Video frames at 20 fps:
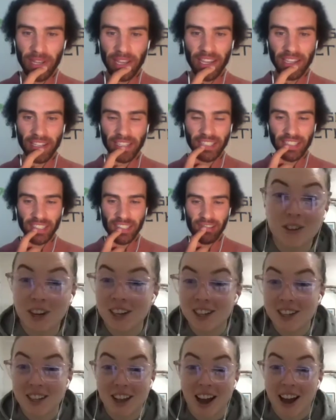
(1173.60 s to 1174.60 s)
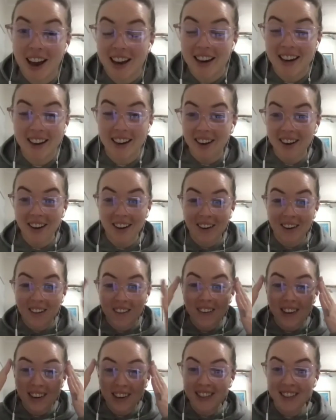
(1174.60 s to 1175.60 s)
And I'm just like,
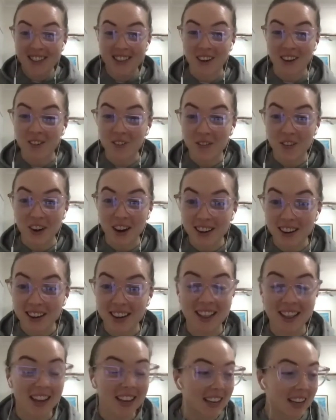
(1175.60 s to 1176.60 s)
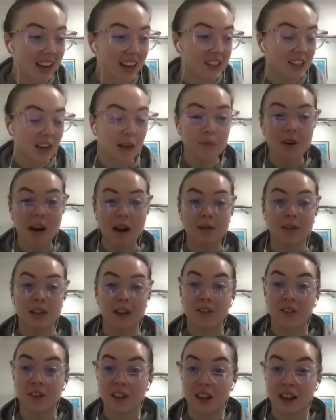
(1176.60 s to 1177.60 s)
what the fuck? Like, sometimes I
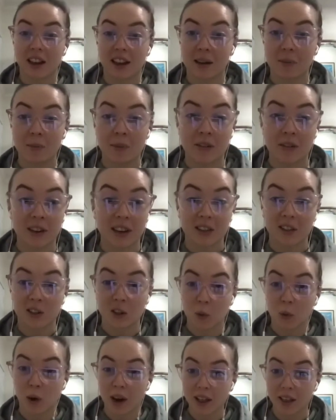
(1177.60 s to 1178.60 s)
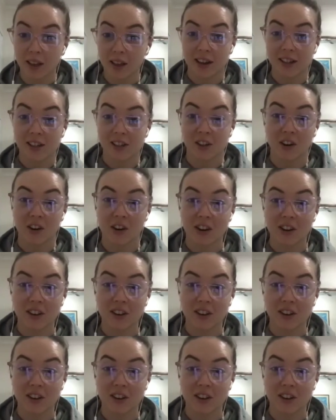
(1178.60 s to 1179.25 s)
feel like I'm living in the twilight zone.